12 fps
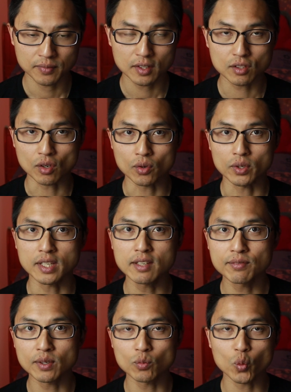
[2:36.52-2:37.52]
So
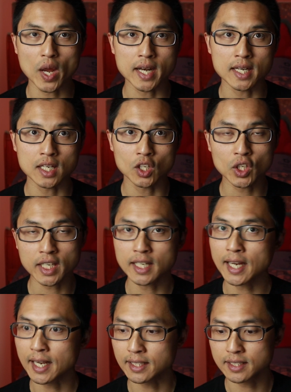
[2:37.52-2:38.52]
even when
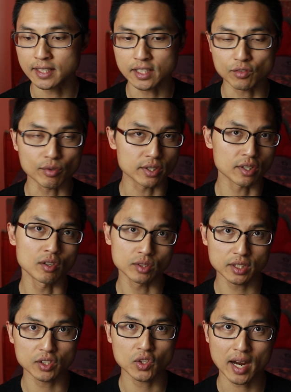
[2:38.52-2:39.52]
looking at these
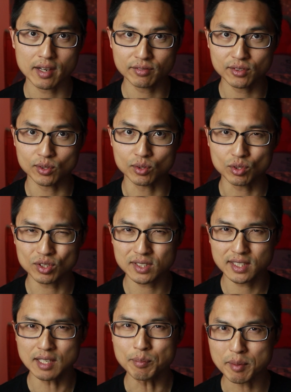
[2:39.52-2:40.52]
results, you have to
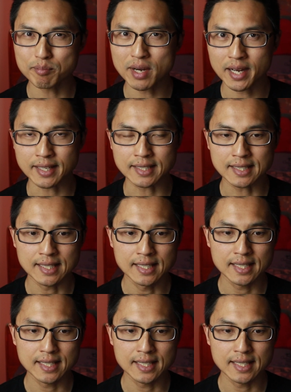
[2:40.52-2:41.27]
just keep in mind